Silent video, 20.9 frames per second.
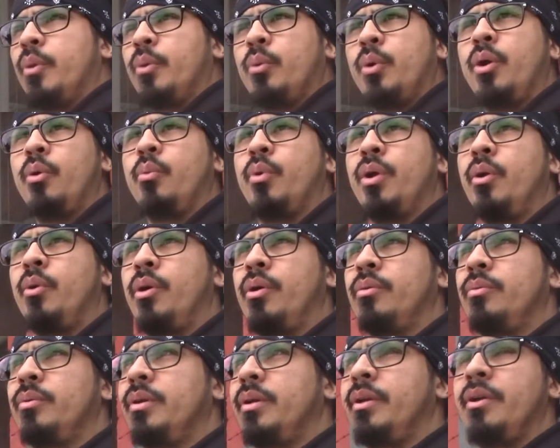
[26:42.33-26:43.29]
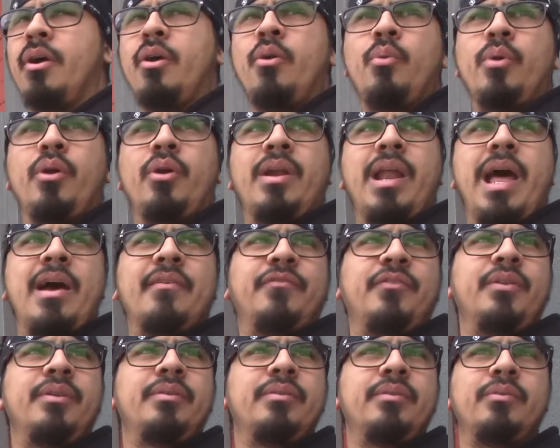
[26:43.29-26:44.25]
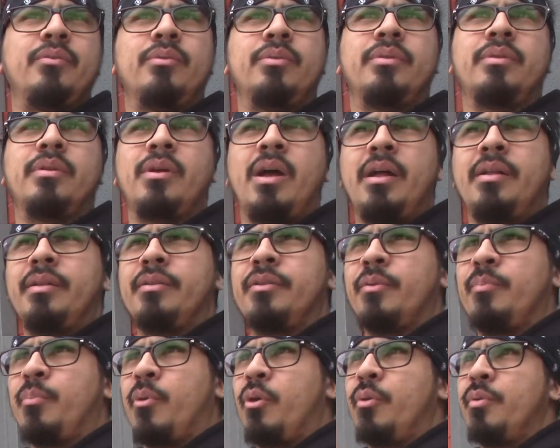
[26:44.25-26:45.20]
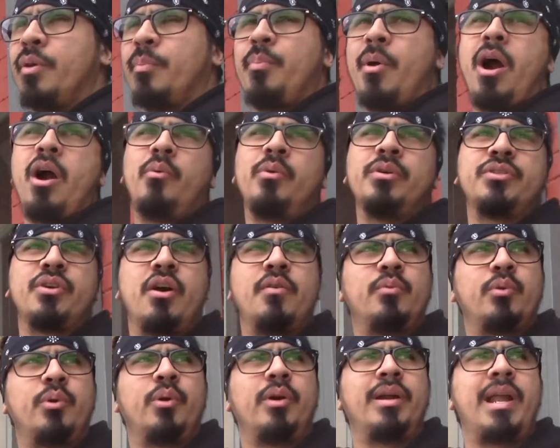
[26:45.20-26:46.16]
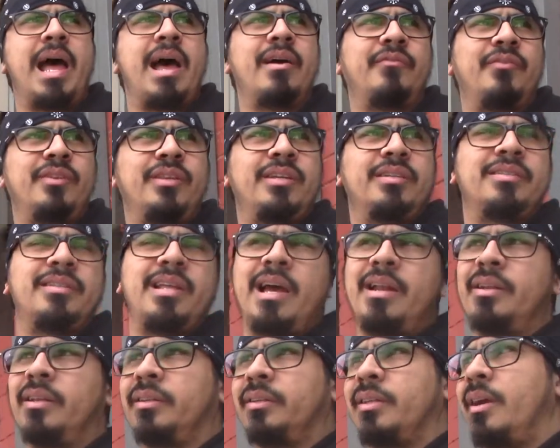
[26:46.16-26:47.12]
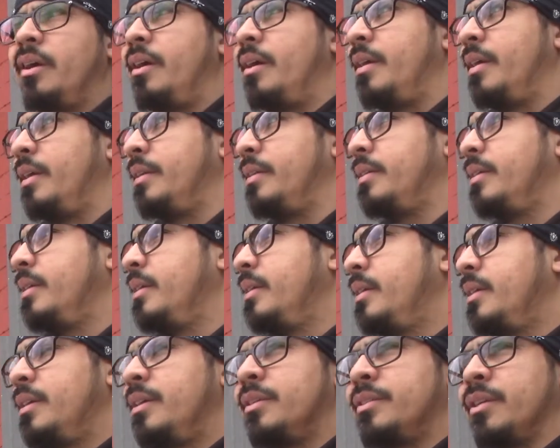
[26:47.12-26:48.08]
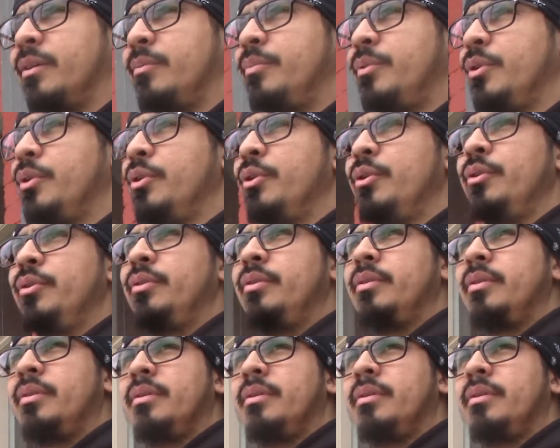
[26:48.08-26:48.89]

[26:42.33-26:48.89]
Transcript: we were laughing. The bar was over, we were laughing, this, that, and the third, and some dude